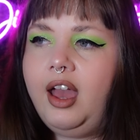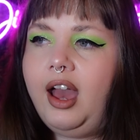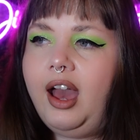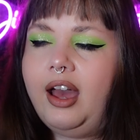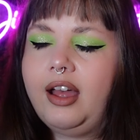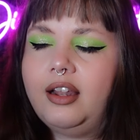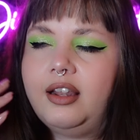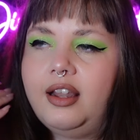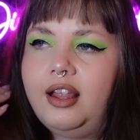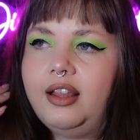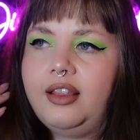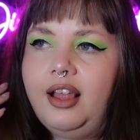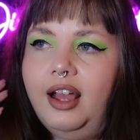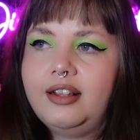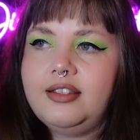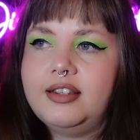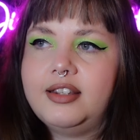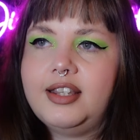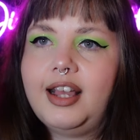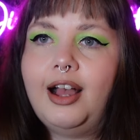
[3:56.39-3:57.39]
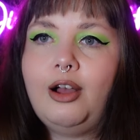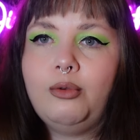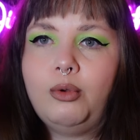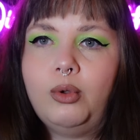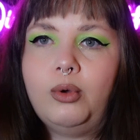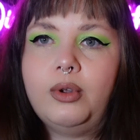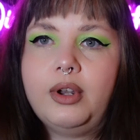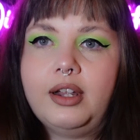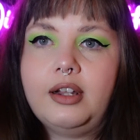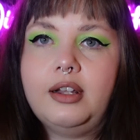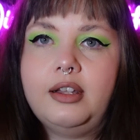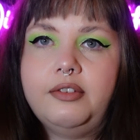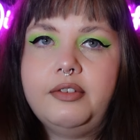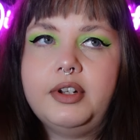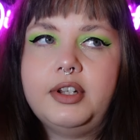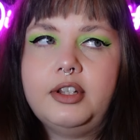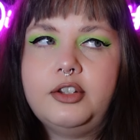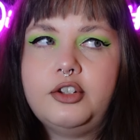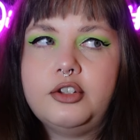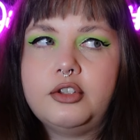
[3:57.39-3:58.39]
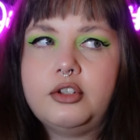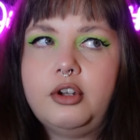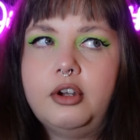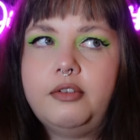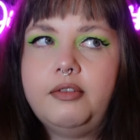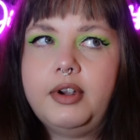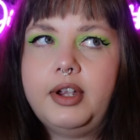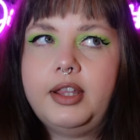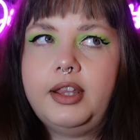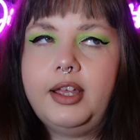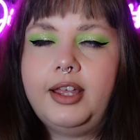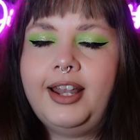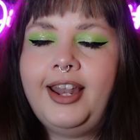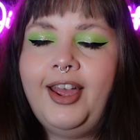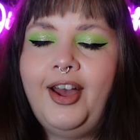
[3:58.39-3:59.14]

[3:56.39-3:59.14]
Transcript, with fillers: And that's a download I literally just got right then,